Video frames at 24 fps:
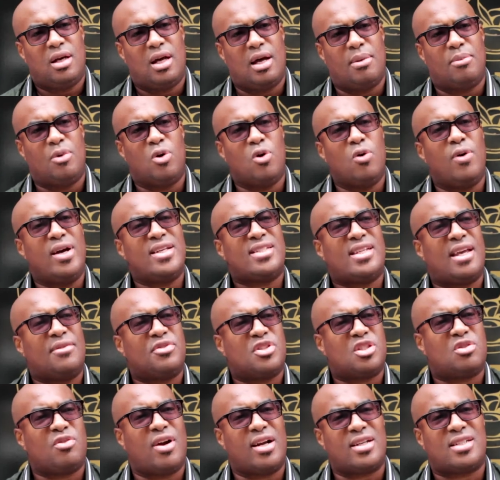Um, always
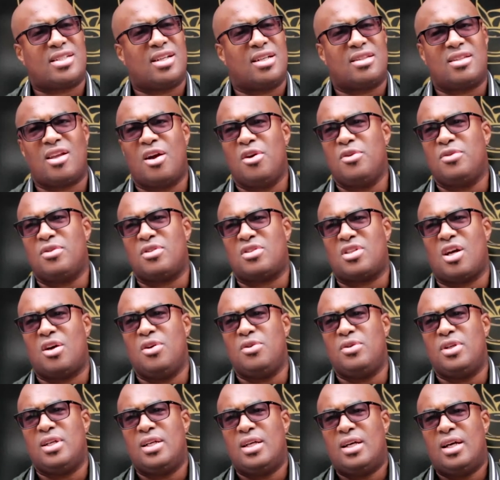have structure. Don't,
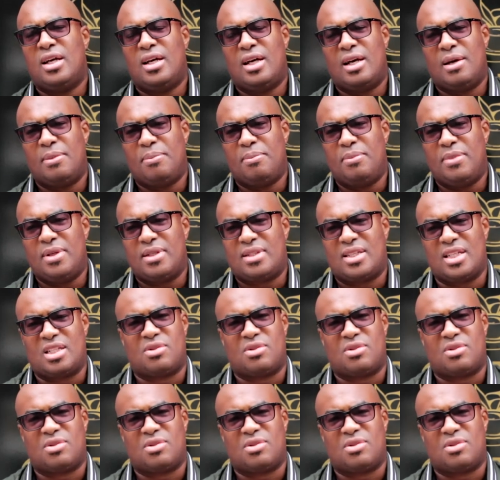don't um,